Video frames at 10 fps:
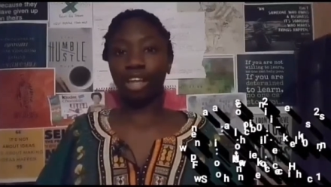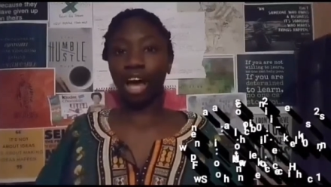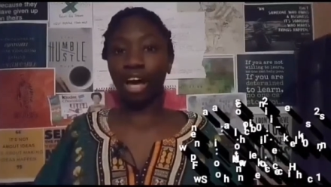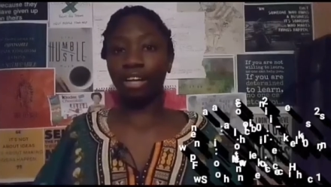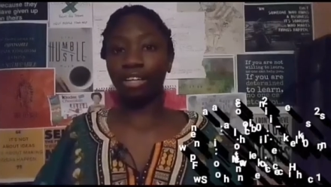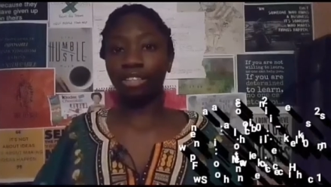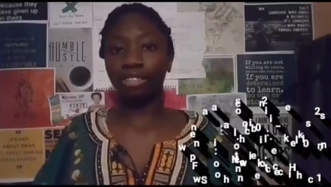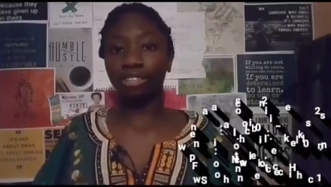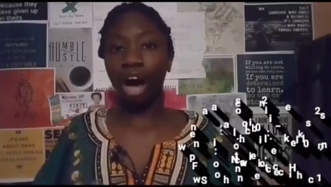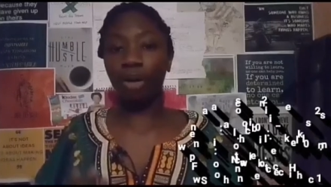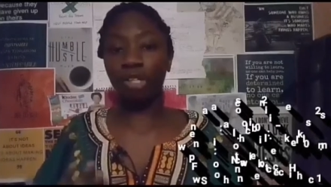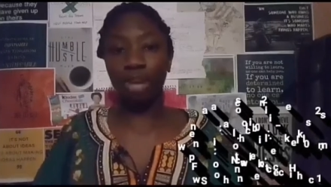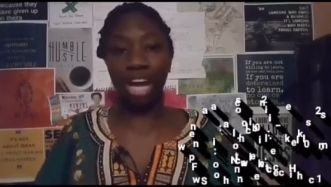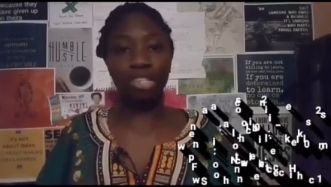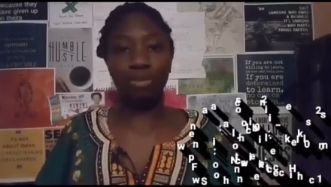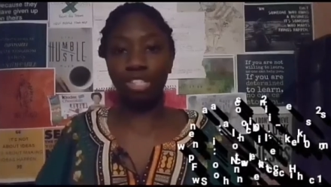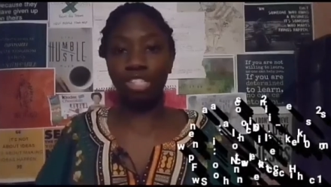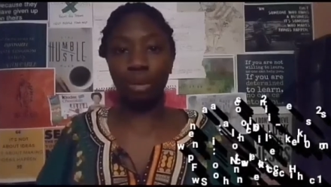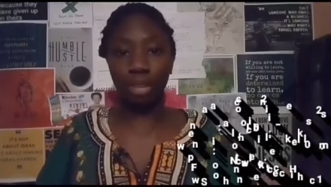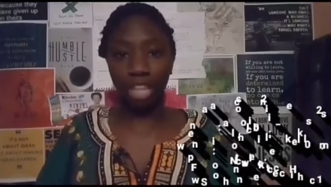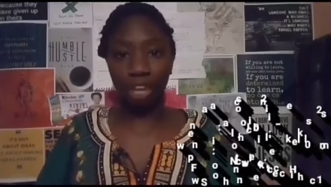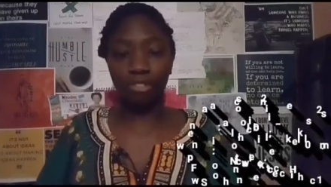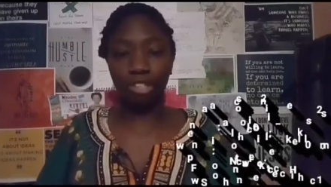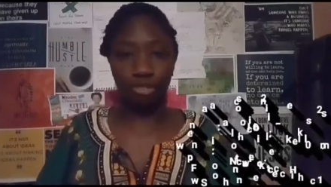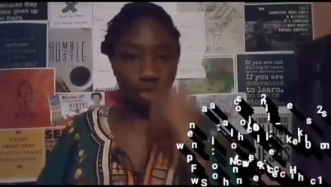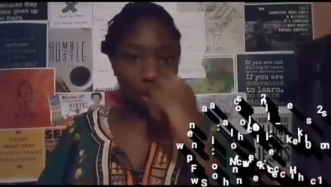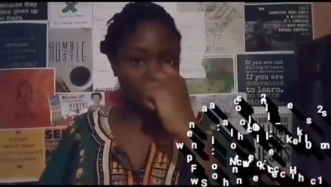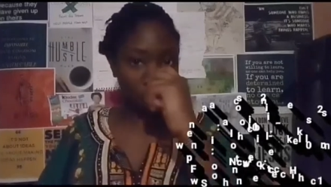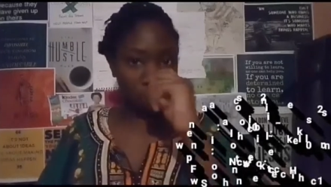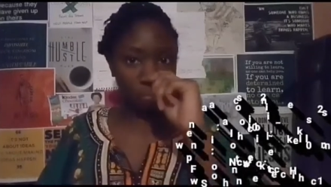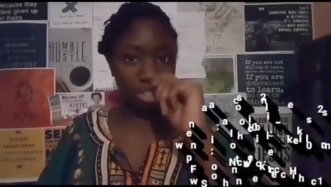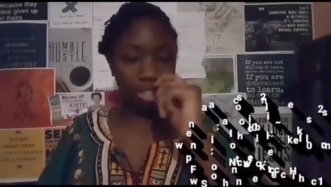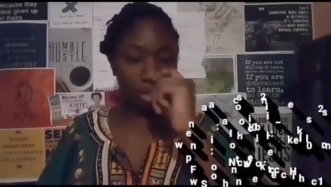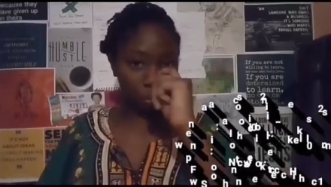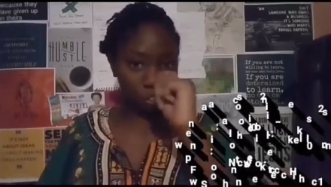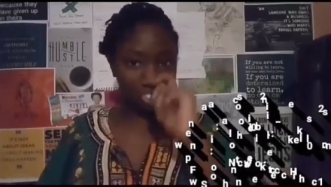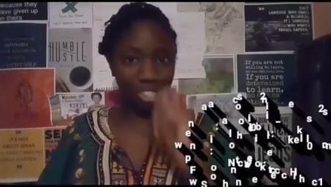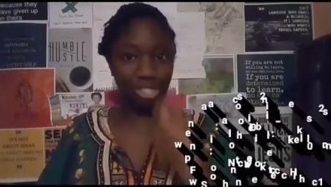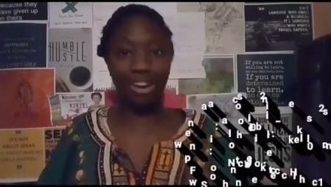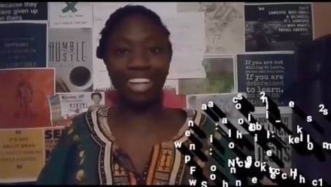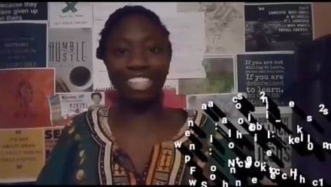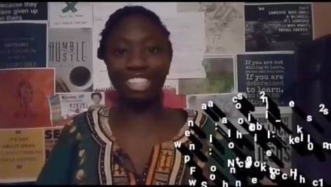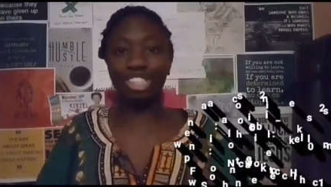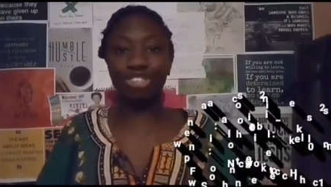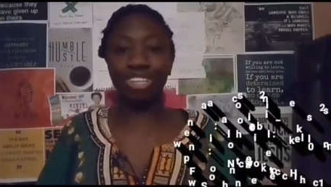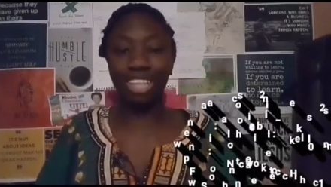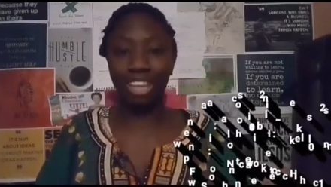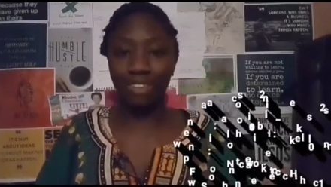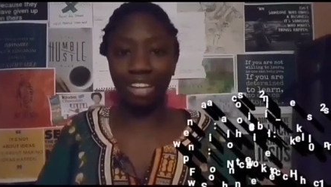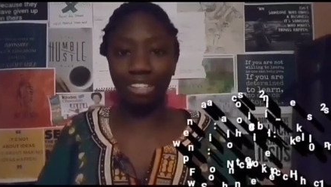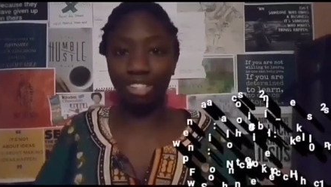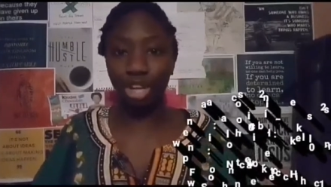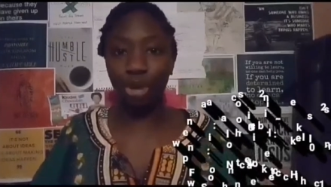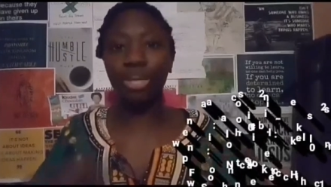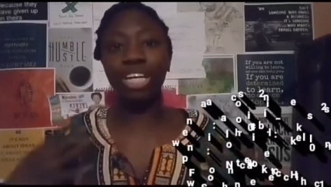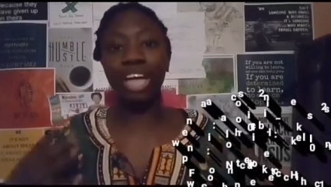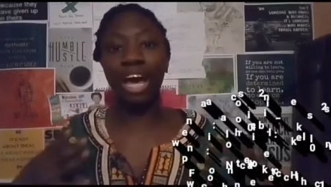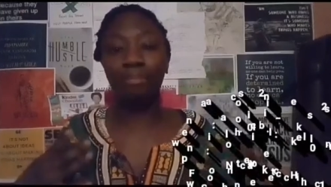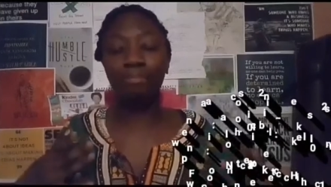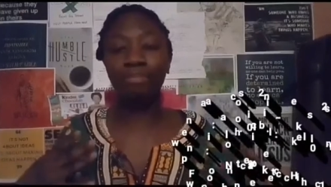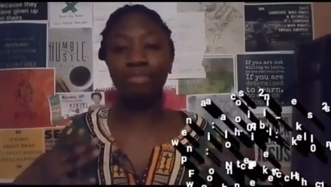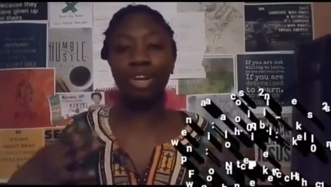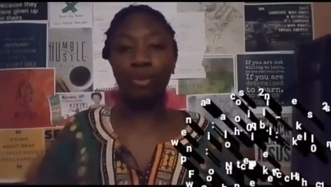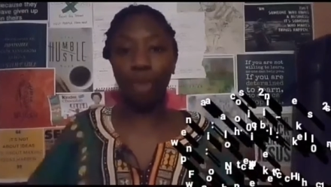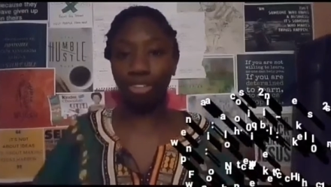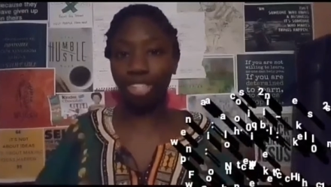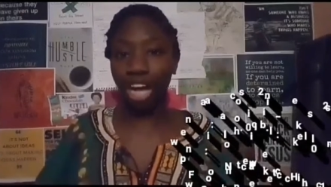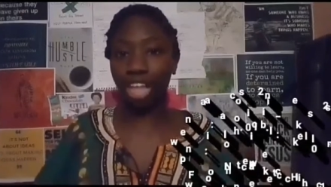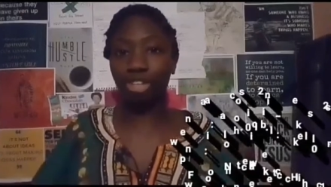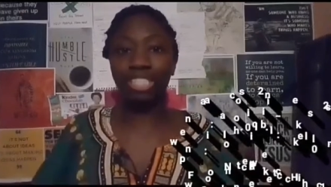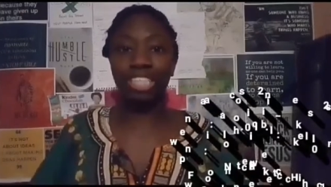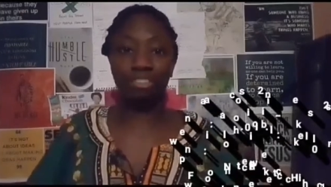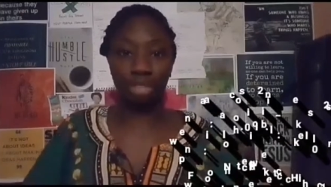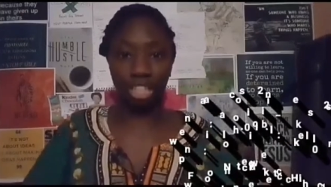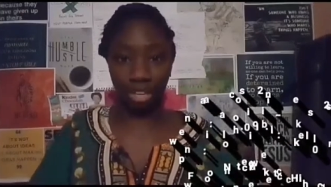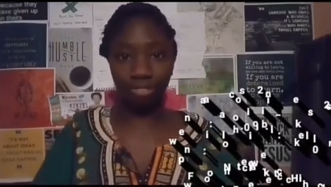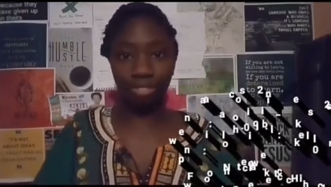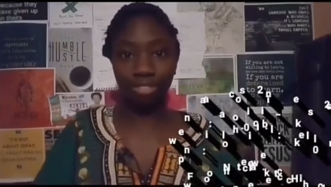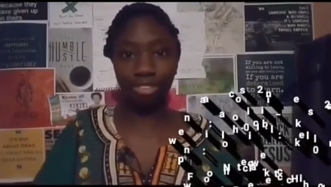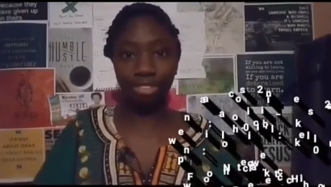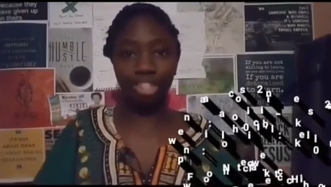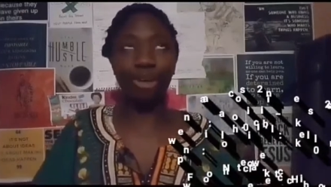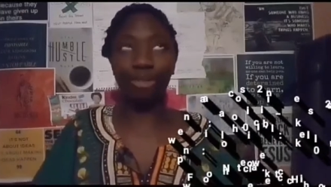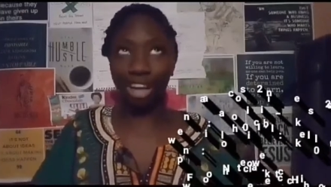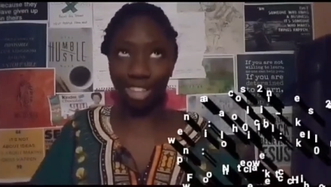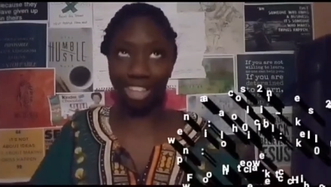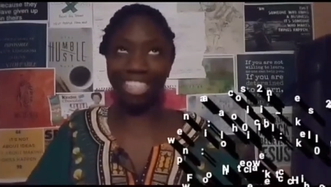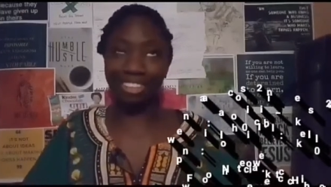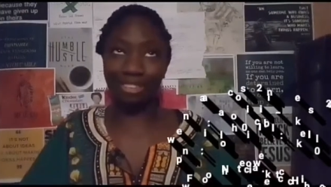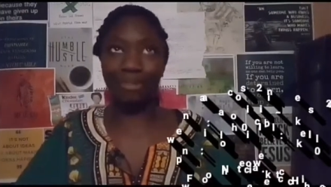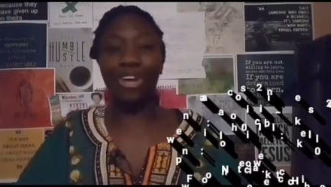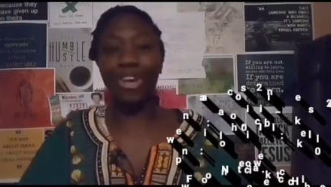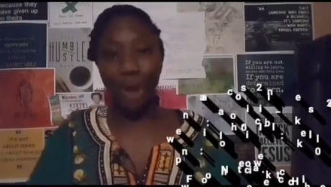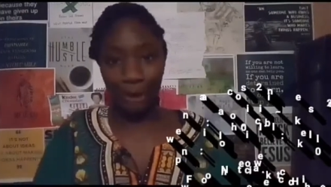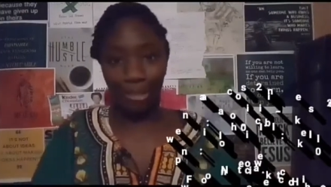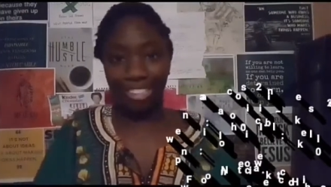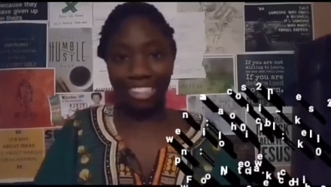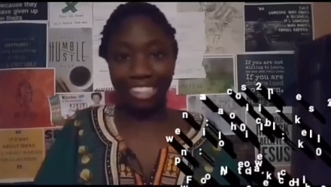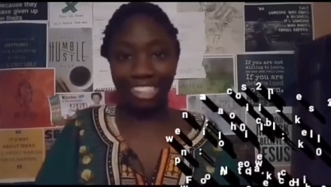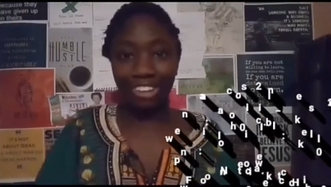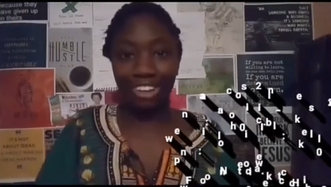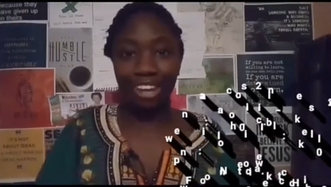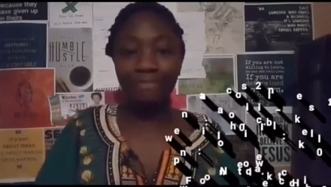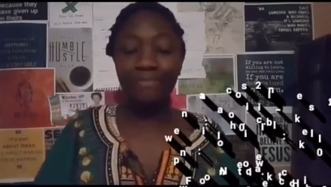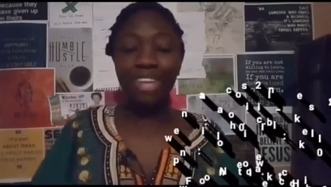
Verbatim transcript: Like, I was blessed with some gifts from a complete stranger during the event. So he came once, I tried to give him a gift. No, I tried to give him a note, sorry.